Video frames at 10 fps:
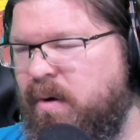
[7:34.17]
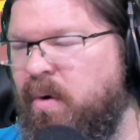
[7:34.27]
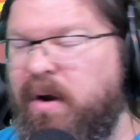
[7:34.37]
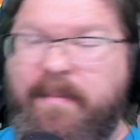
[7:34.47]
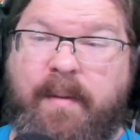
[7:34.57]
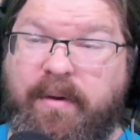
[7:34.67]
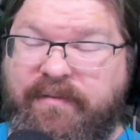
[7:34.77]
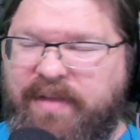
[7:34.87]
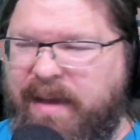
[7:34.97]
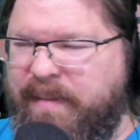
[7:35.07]
Or a memory,
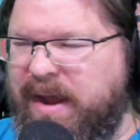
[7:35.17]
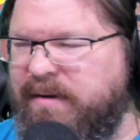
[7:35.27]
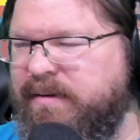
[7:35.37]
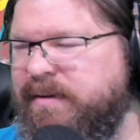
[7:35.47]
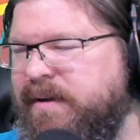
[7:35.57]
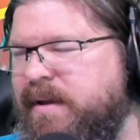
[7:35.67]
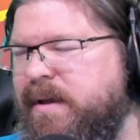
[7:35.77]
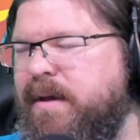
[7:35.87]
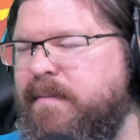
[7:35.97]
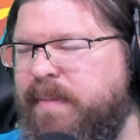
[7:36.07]
for that matter.
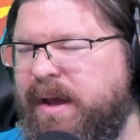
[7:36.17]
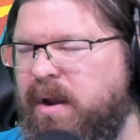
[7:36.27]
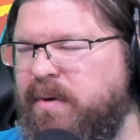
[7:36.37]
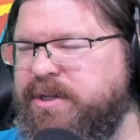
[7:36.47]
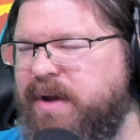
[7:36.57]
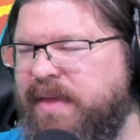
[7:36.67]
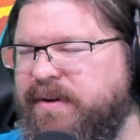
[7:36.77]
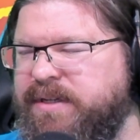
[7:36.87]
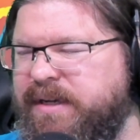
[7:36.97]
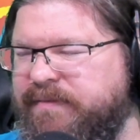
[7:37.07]
Piccolo, what you got
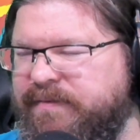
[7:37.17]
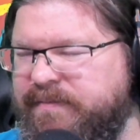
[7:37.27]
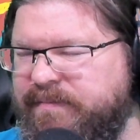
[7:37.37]
there, Chief?